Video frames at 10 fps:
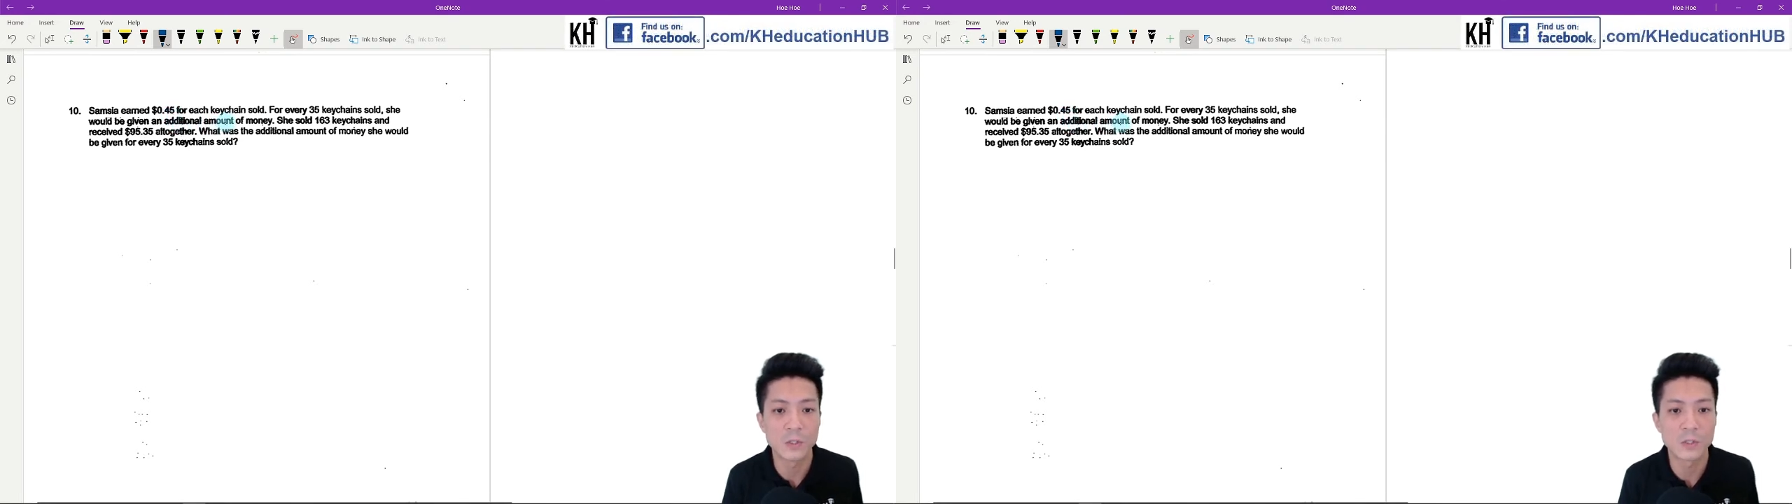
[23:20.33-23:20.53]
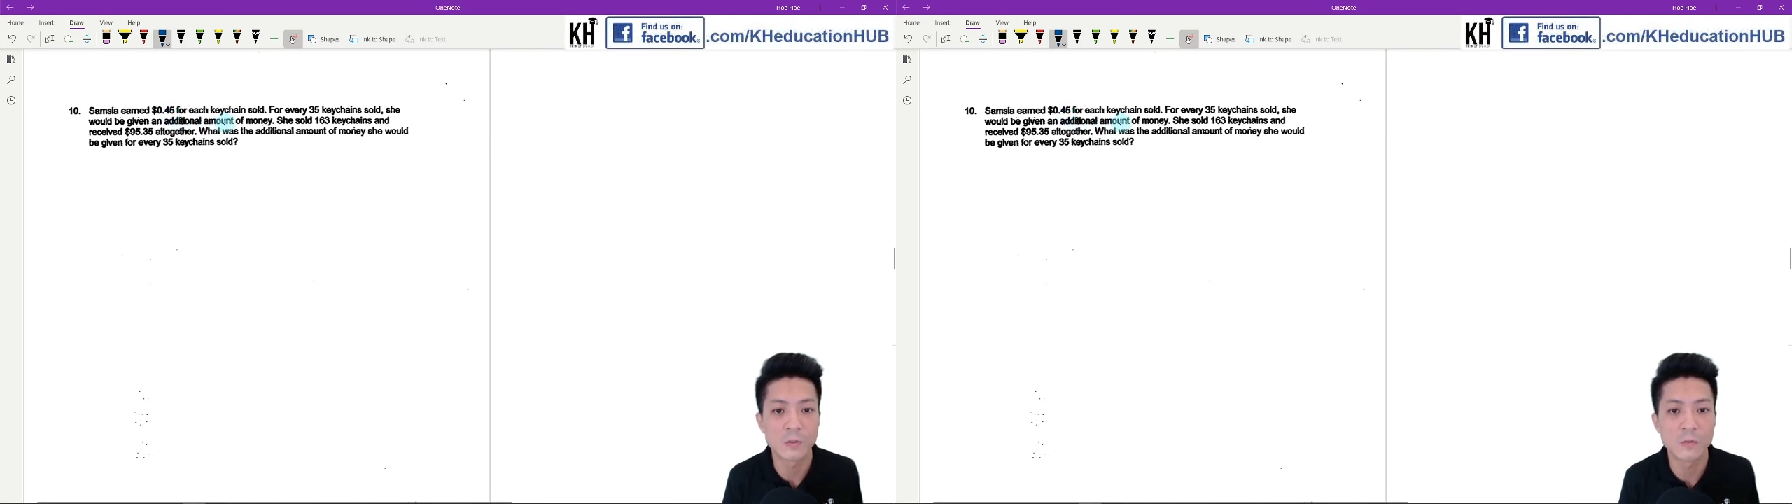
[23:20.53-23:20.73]

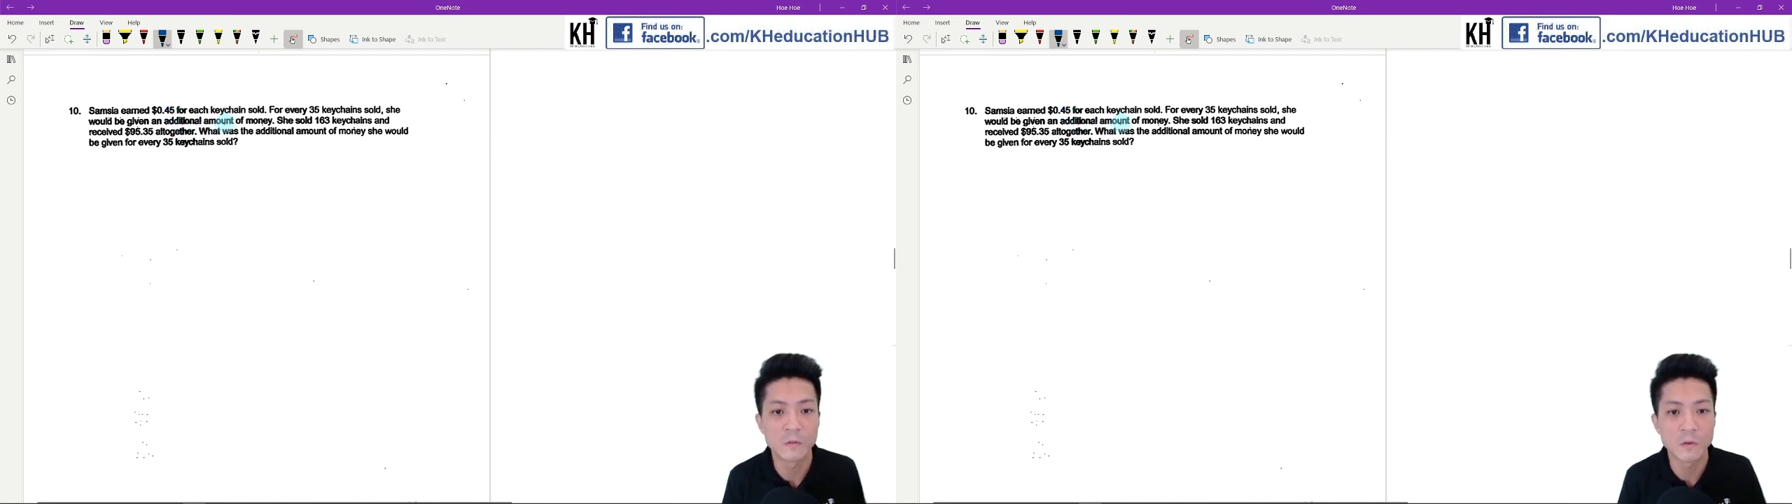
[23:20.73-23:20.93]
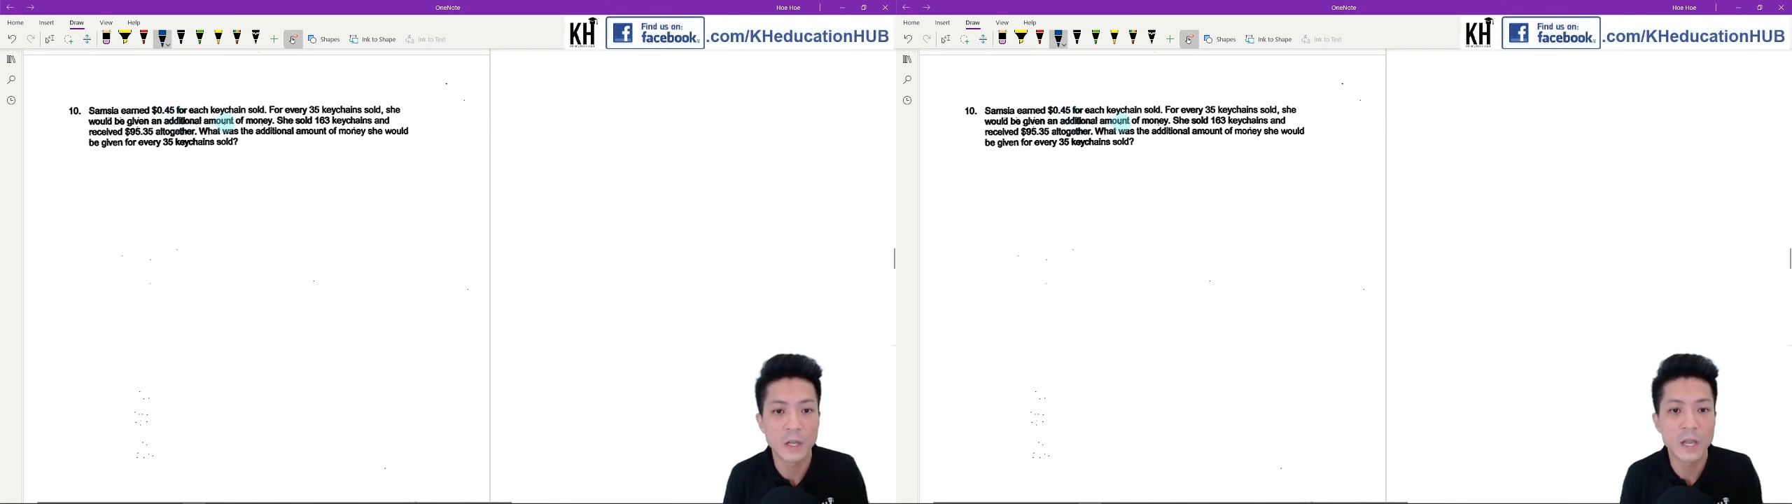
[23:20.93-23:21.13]
So
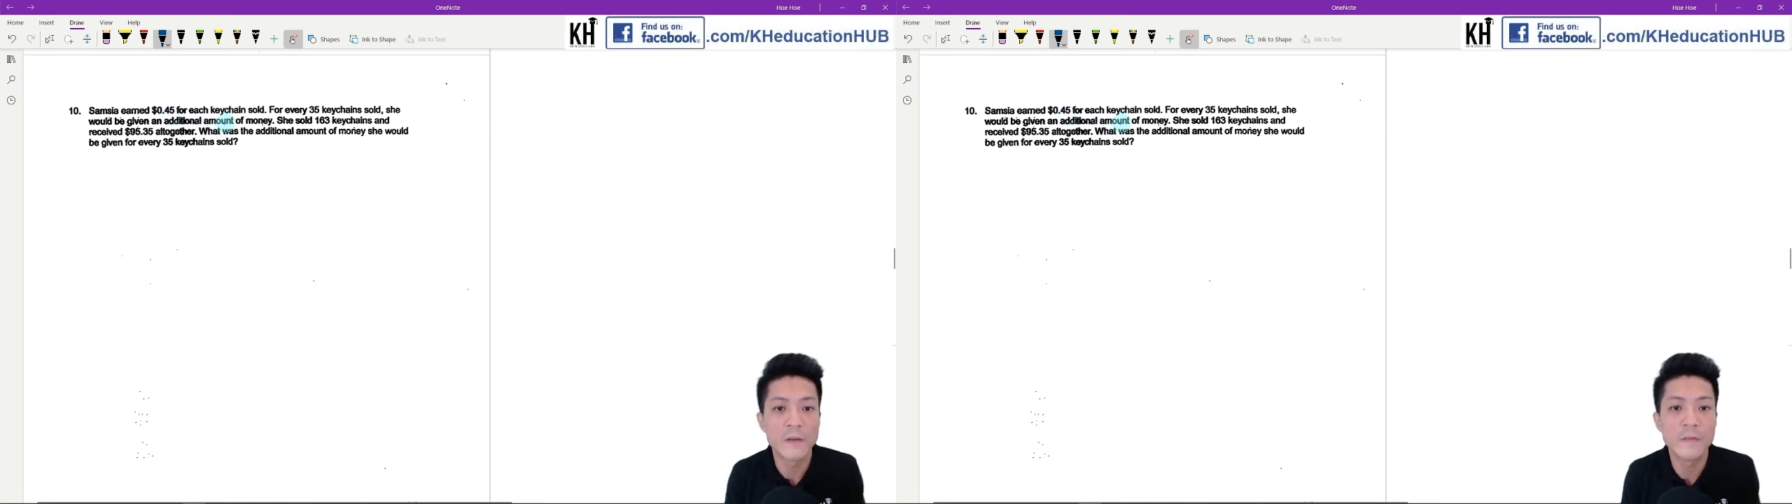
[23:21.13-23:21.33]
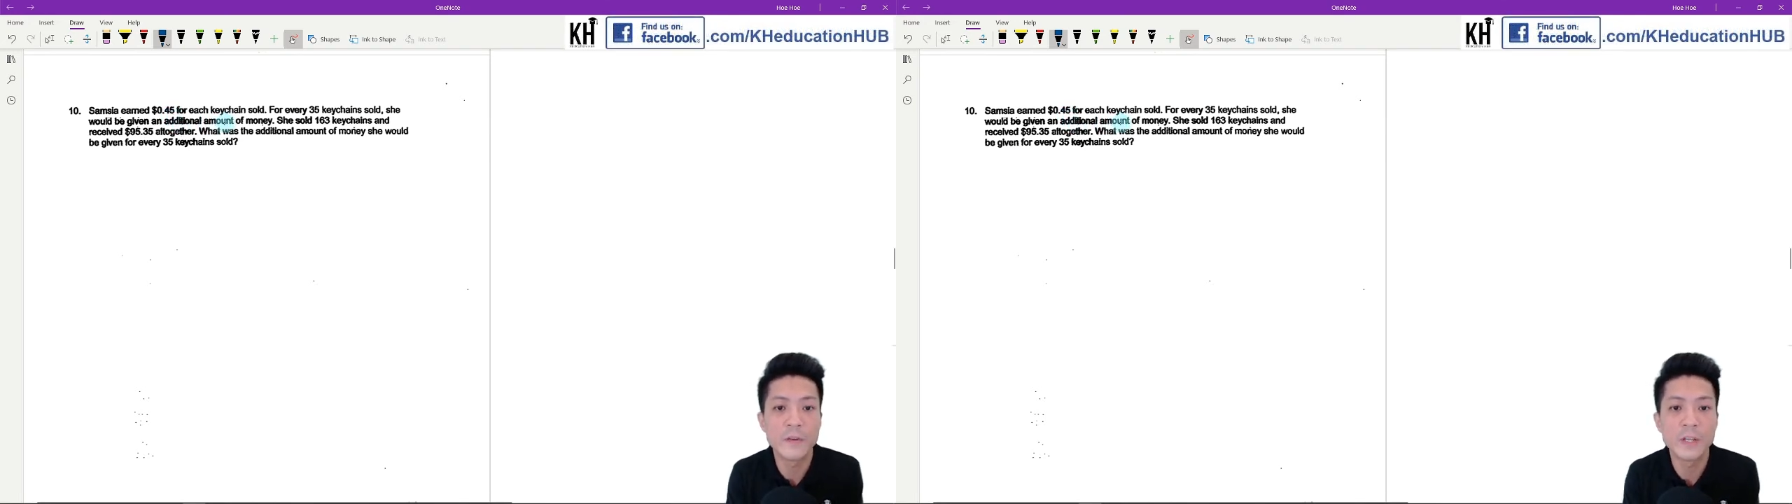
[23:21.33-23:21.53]
for
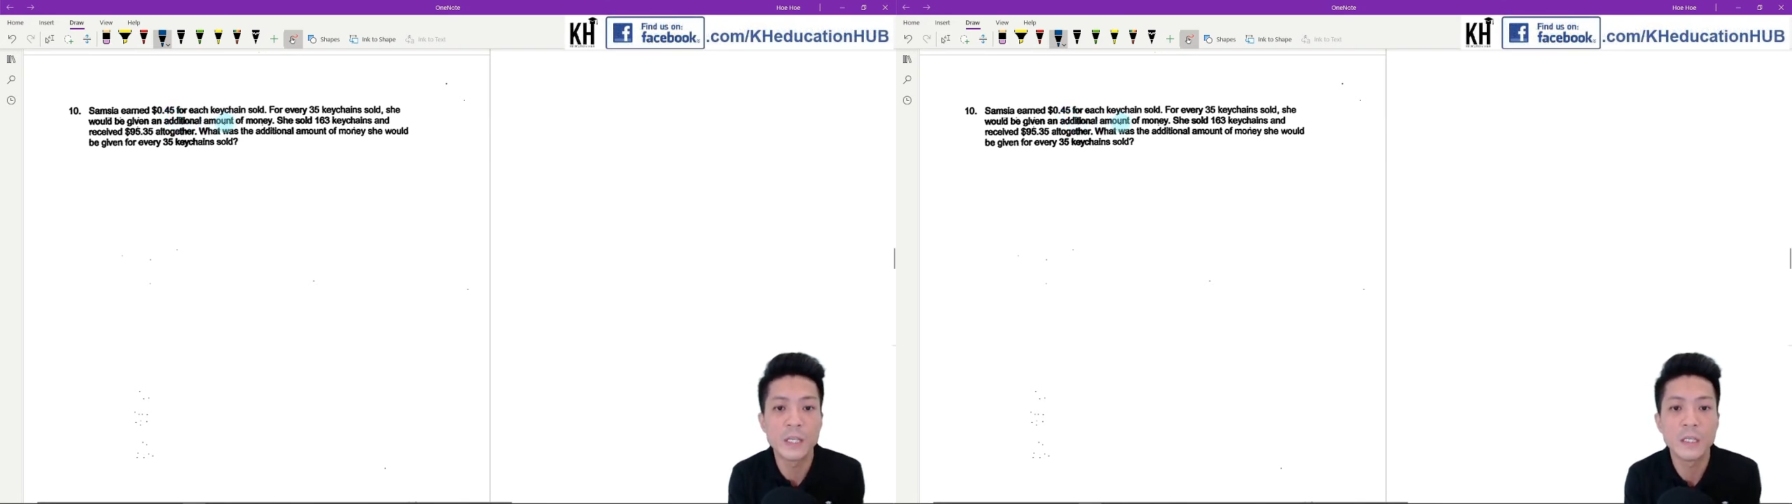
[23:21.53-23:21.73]
every